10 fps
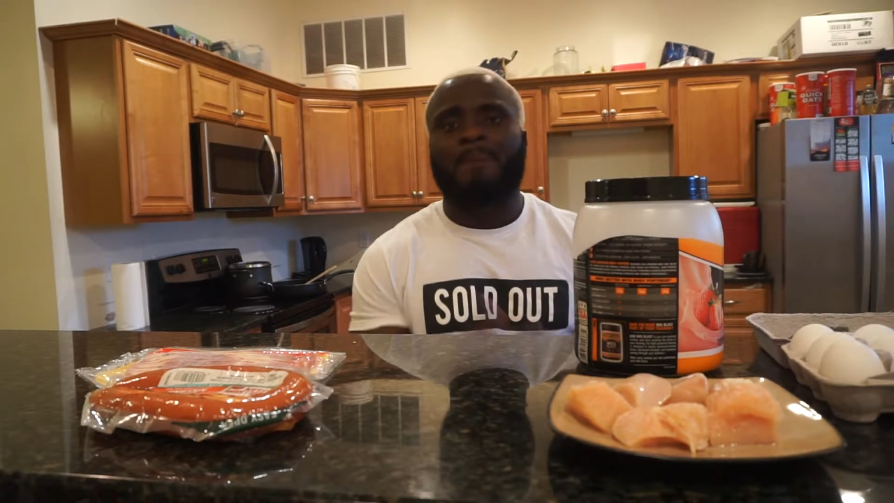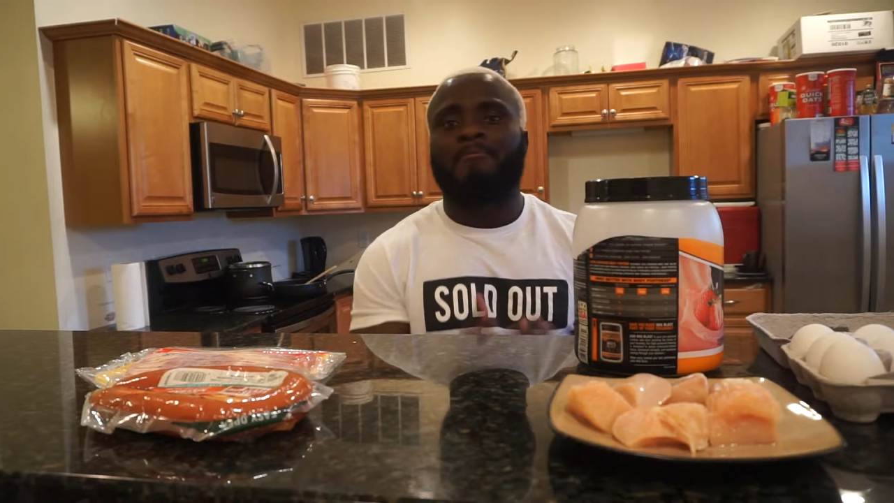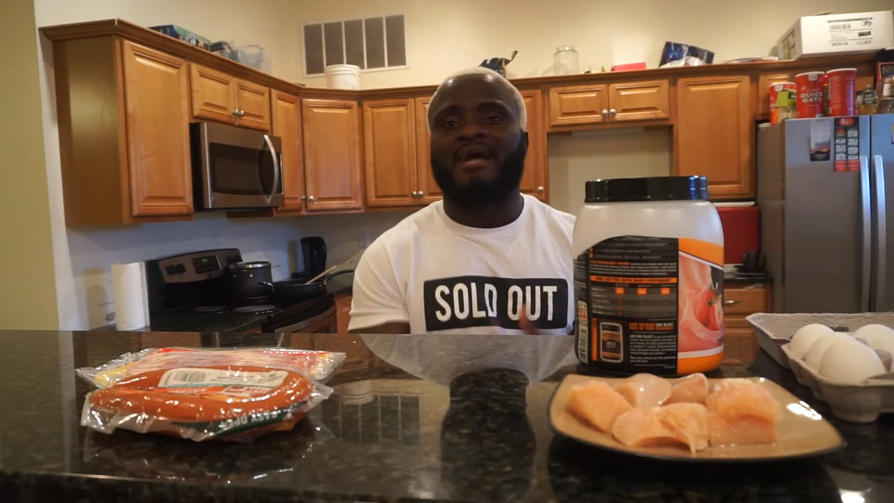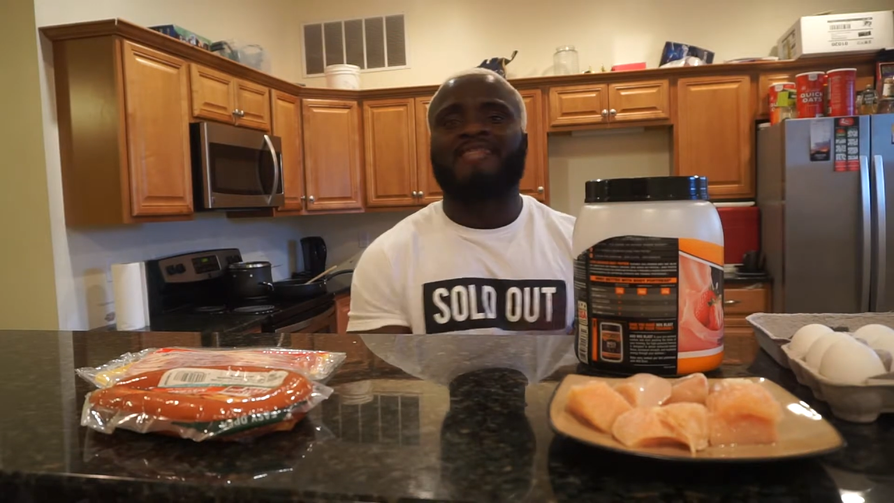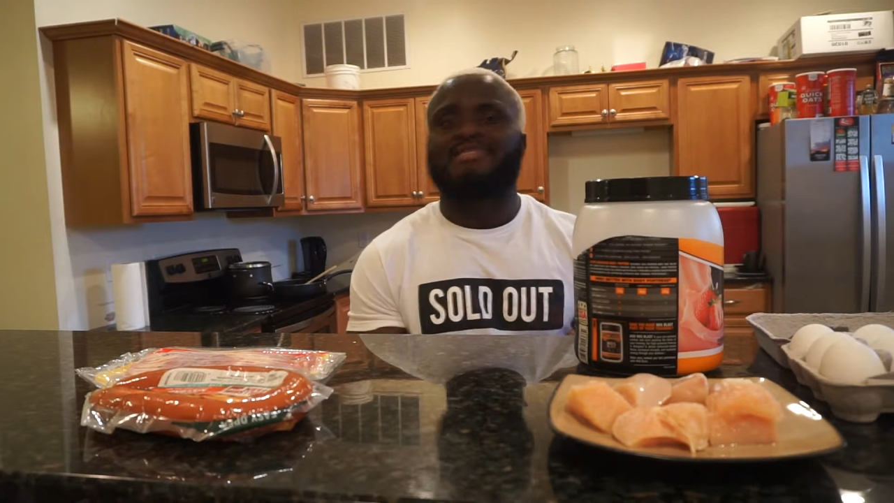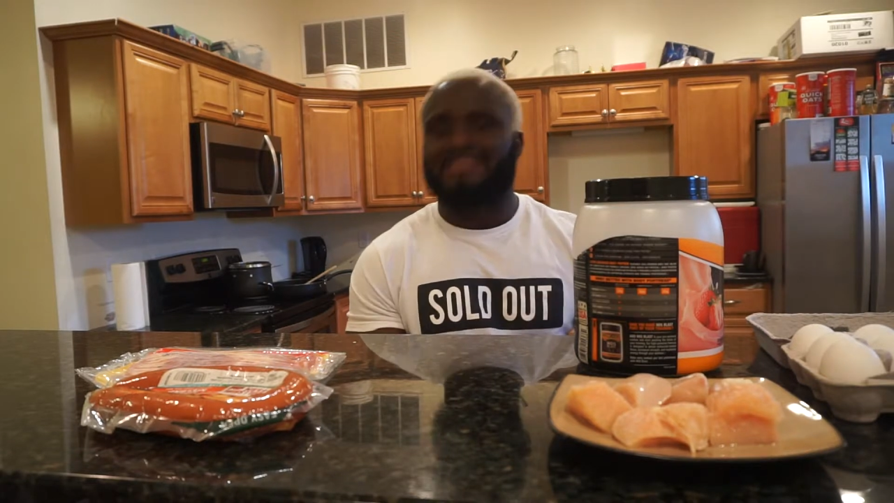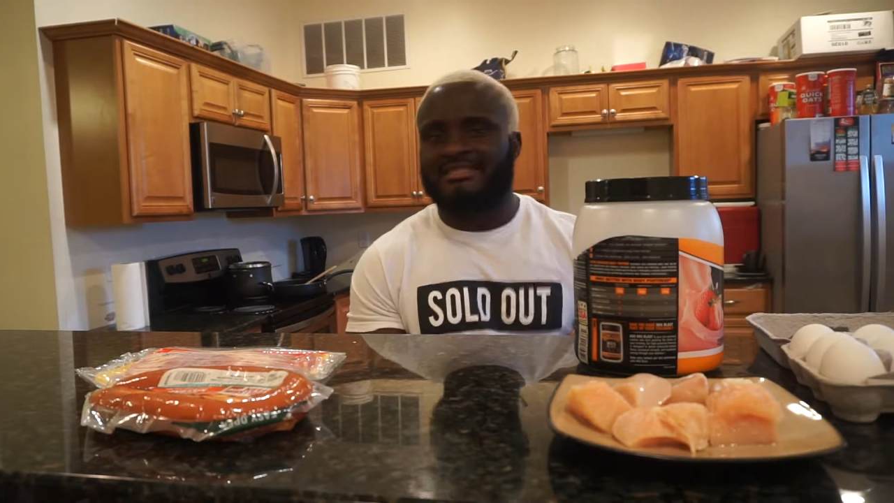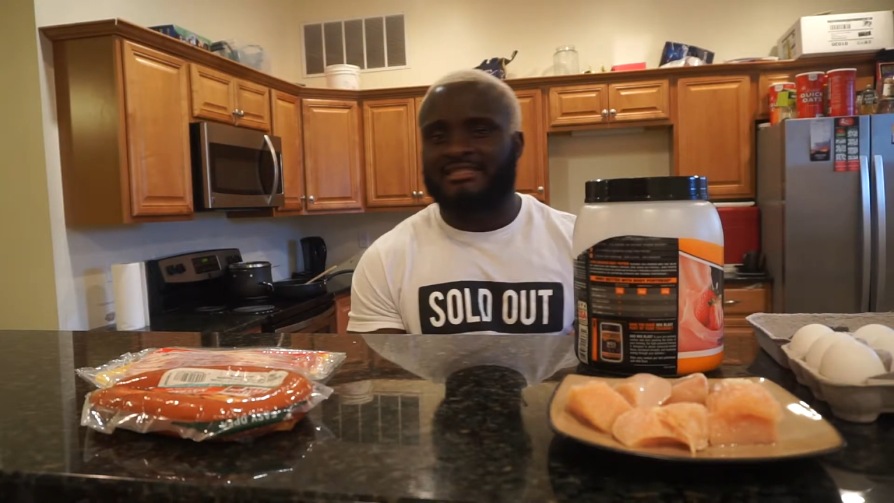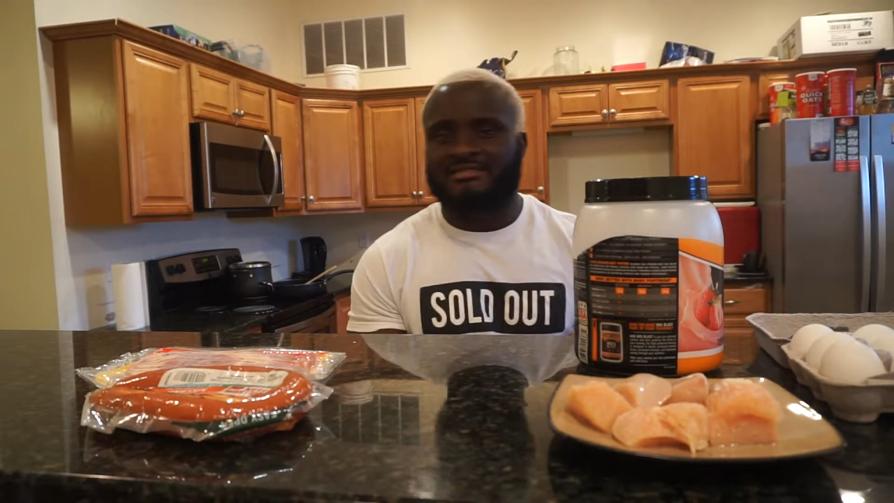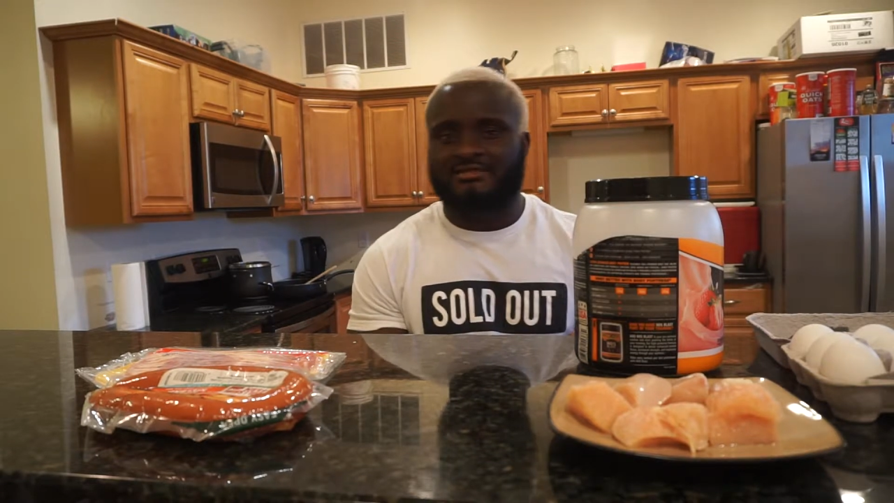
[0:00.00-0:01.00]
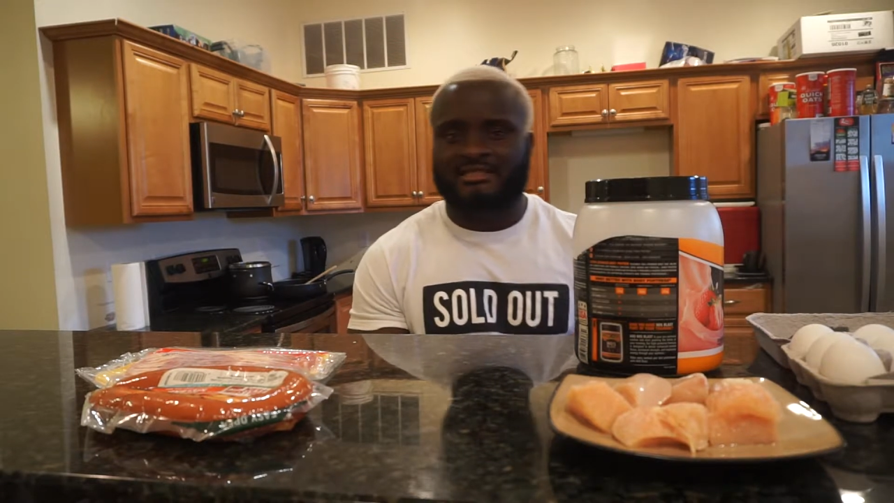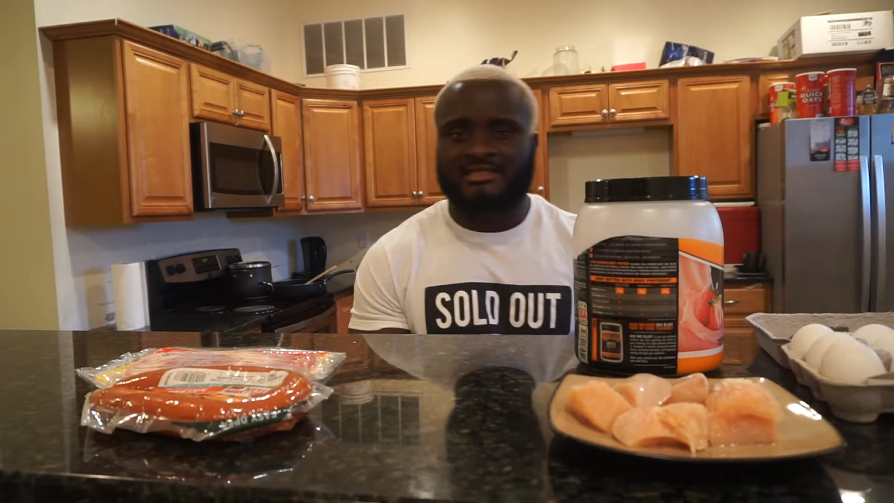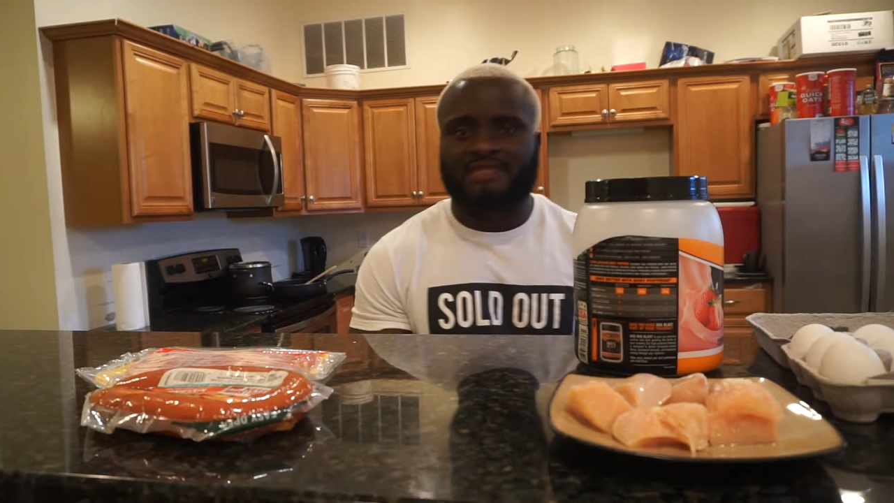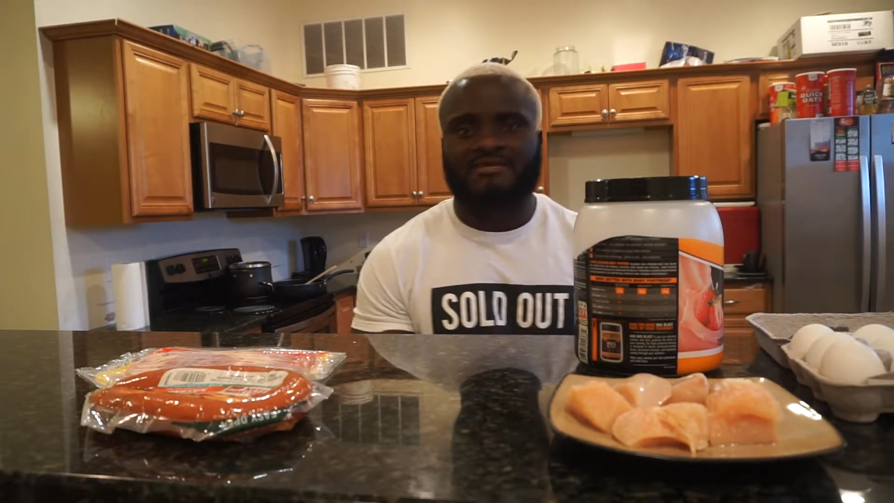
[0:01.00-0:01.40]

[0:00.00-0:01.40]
bad diseases. You understand,